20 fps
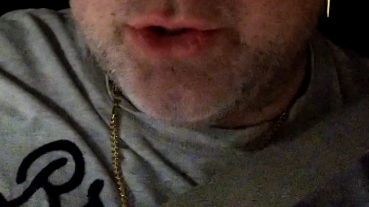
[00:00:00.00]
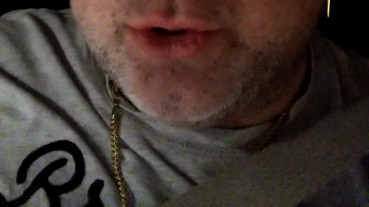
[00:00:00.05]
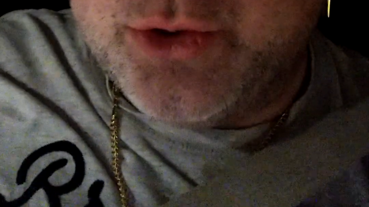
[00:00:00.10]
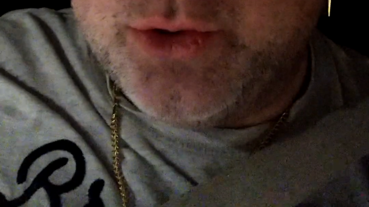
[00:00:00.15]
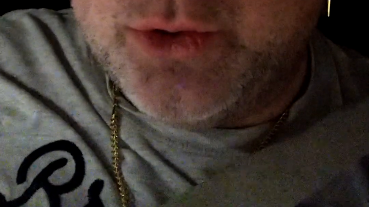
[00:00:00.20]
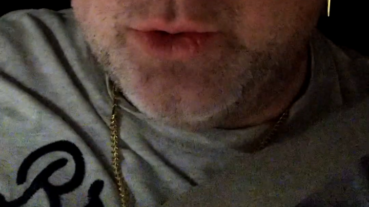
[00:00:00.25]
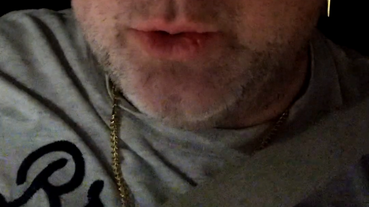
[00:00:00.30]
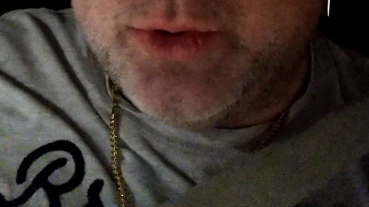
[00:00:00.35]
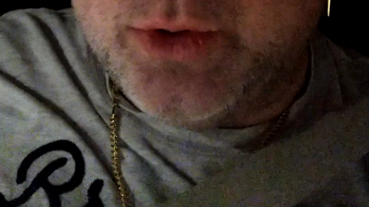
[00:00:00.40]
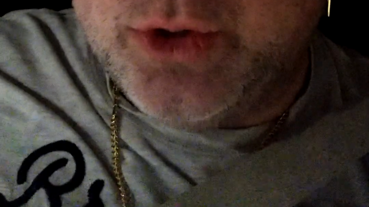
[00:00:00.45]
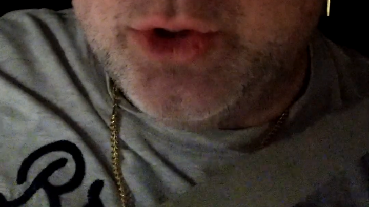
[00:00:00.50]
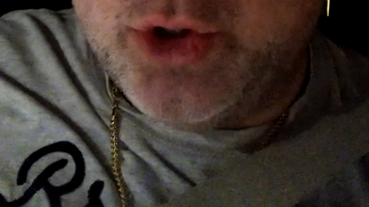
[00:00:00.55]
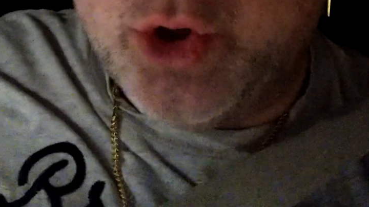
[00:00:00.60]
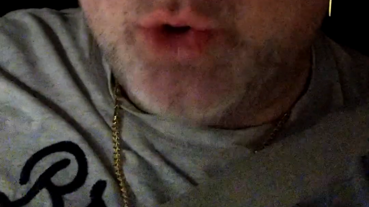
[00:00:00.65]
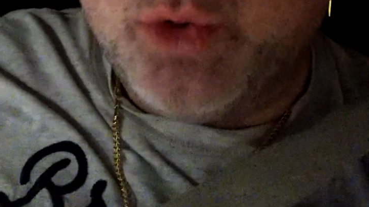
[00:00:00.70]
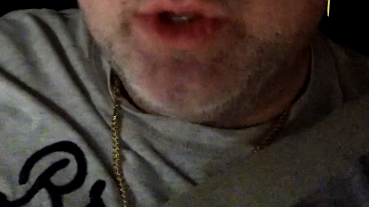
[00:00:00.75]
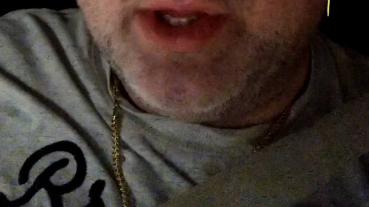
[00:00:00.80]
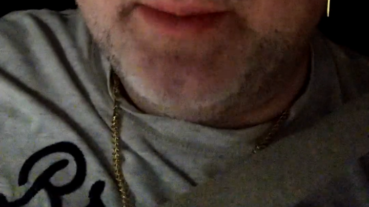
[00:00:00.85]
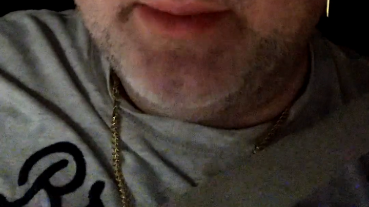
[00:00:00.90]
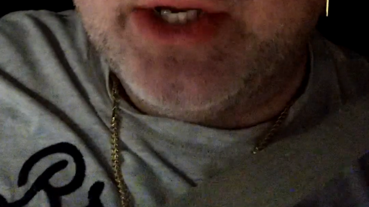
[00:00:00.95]
to
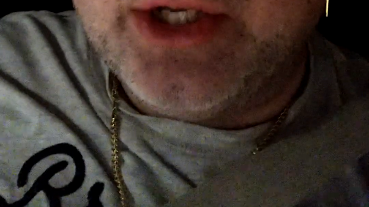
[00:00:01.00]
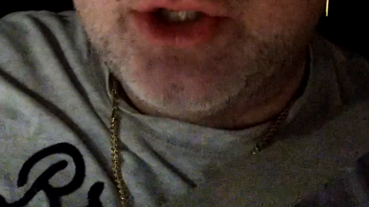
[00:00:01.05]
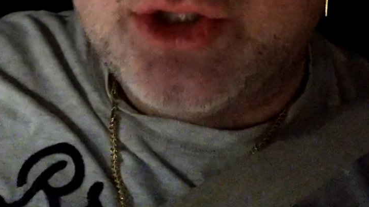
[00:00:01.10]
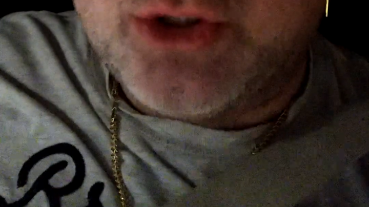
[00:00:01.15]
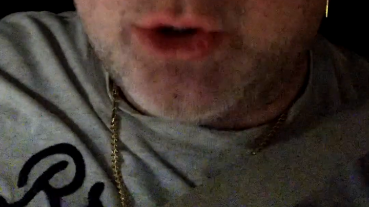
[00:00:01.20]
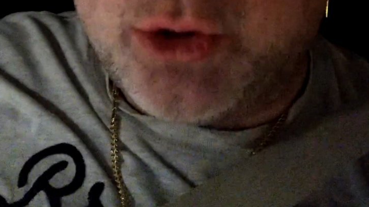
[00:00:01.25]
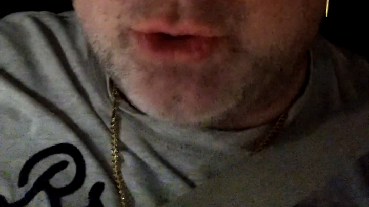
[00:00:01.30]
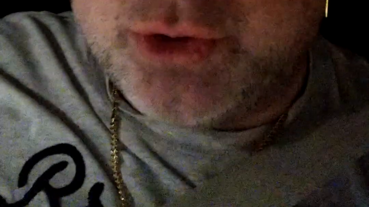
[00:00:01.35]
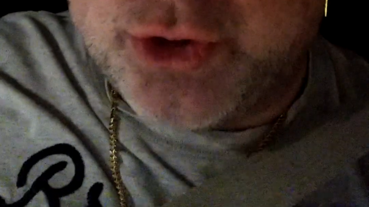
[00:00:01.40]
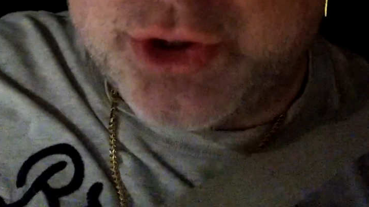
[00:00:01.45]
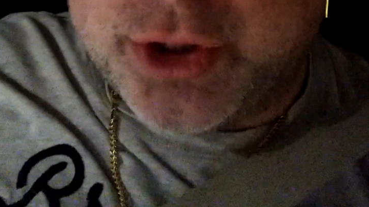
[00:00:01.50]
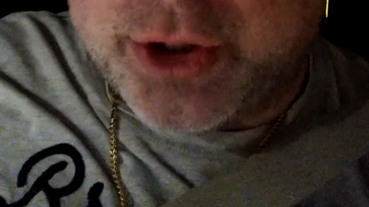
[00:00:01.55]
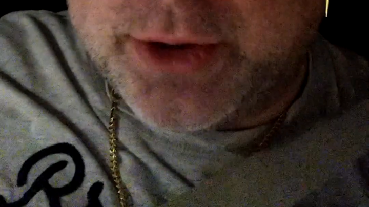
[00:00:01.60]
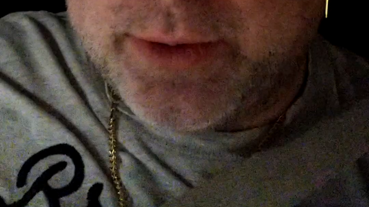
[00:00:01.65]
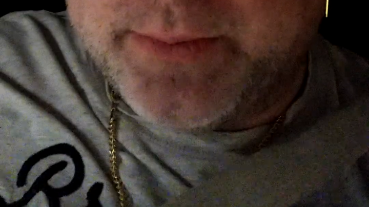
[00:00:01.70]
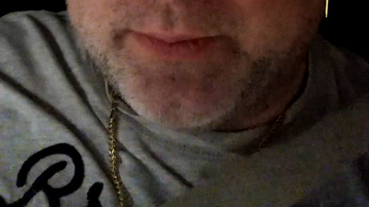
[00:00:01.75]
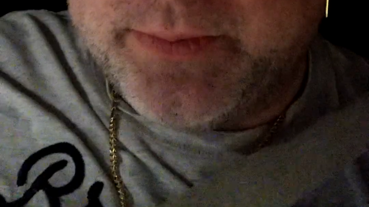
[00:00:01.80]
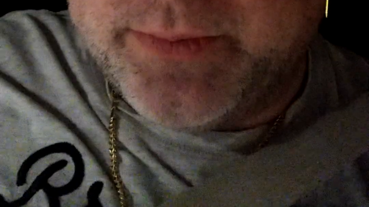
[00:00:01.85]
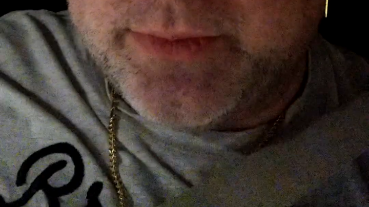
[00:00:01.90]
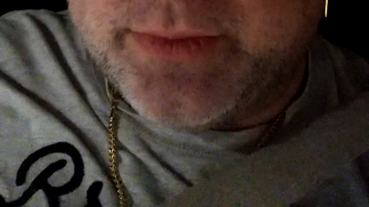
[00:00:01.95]
No Limit Soldier,
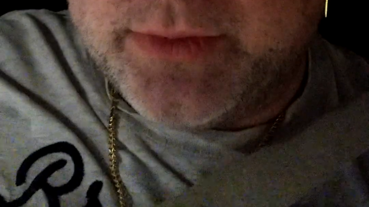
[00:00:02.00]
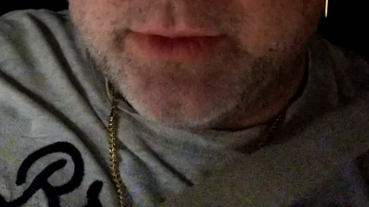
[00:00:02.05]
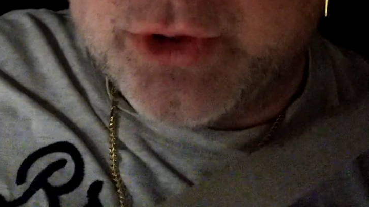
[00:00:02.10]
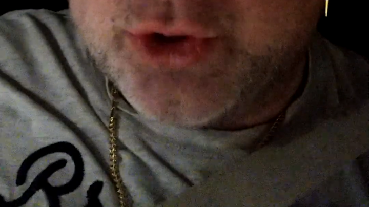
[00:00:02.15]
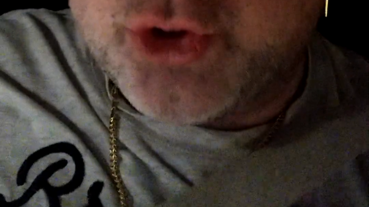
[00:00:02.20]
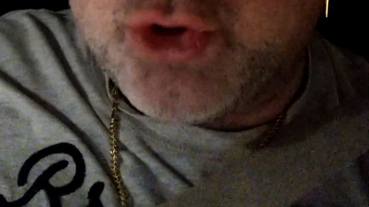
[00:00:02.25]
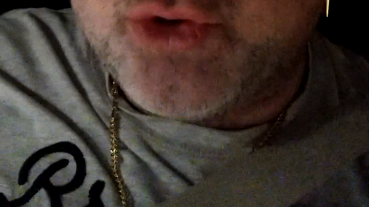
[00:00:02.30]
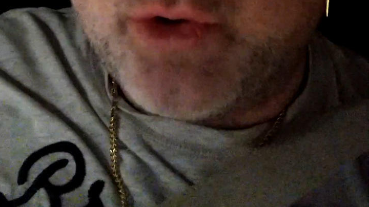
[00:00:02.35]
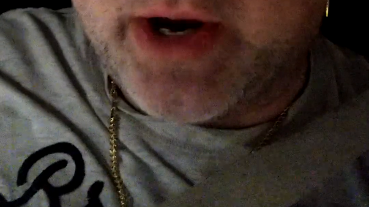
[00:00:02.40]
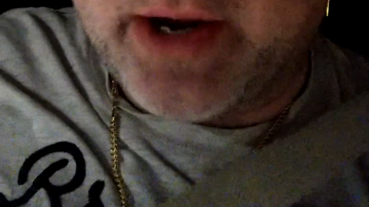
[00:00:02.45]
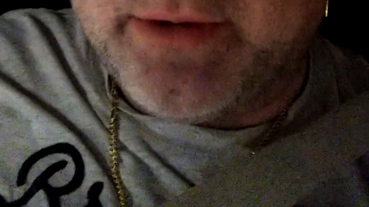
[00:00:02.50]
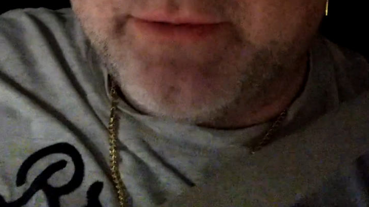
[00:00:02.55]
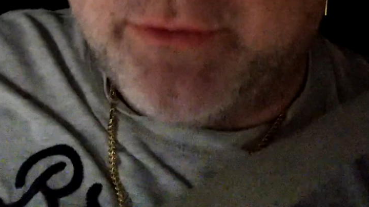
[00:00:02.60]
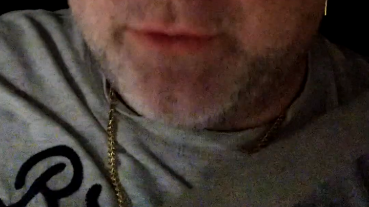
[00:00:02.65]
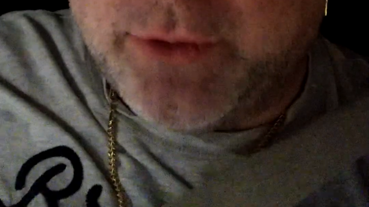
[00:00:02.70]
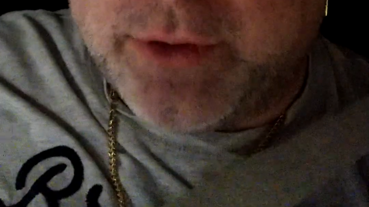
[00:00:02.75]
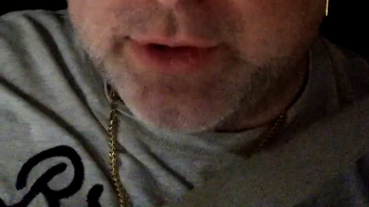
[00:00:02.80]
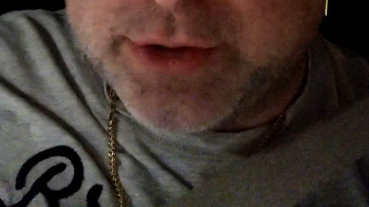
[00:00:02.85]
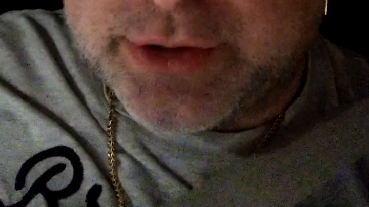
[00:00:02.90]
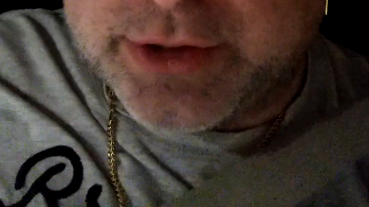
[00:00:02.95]
Strike
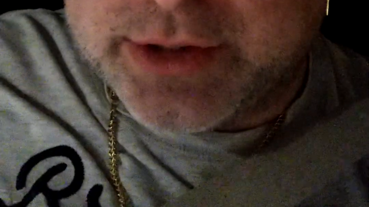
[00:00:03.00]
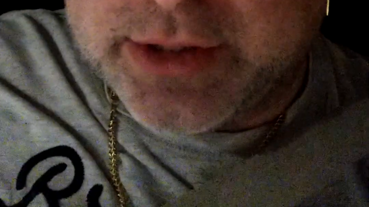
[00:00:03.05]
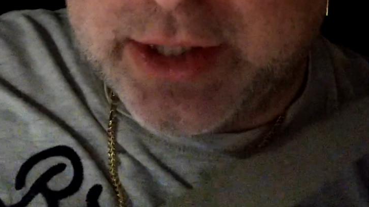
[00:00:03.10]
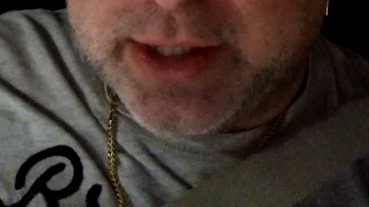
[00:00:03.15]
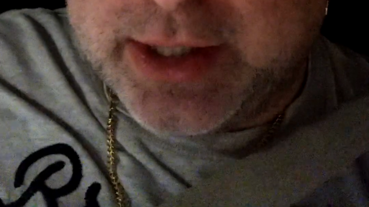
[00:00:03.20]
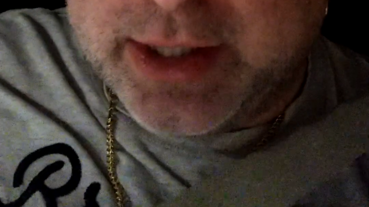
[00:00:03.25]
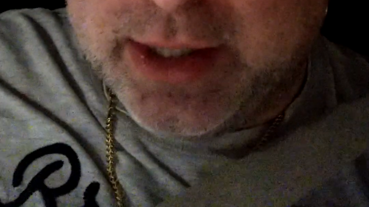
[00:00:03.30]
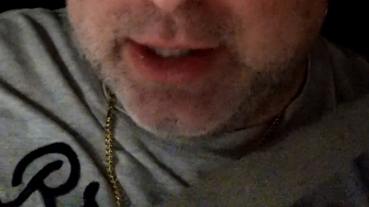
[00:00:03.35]
Force.